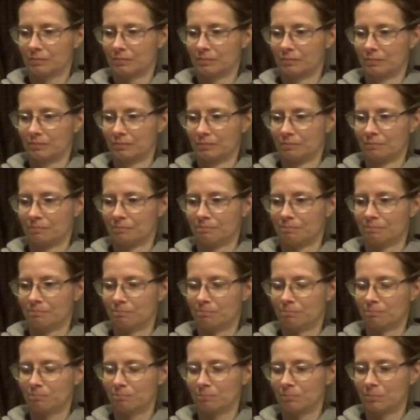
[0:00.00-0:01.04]

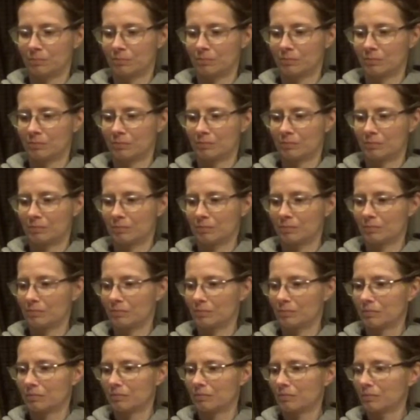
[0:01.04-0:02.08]

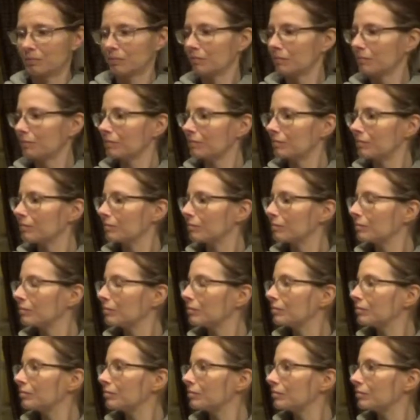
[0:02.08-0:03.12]

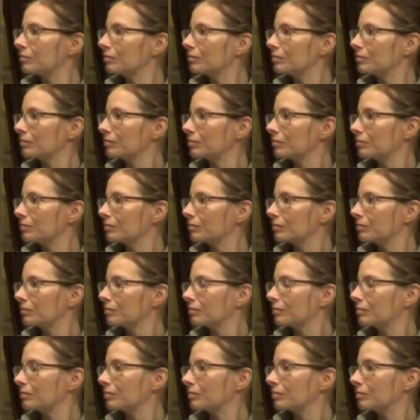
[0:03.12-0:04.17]

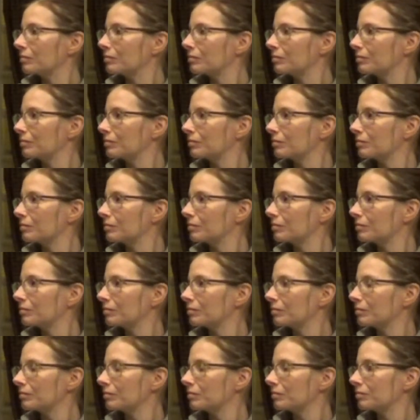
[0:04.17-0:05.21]

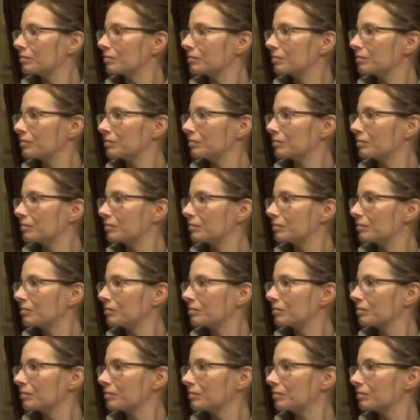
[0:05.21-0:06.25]

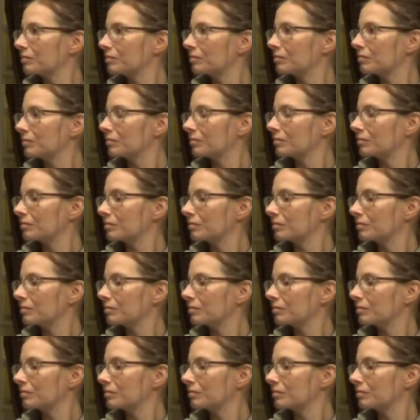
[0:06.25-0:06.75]
(silent)